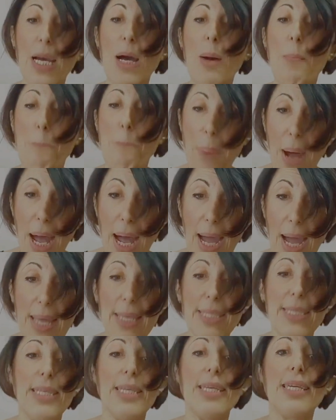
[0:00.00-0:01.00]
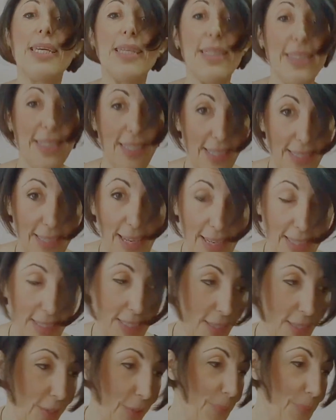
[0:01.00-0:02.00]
by the detector.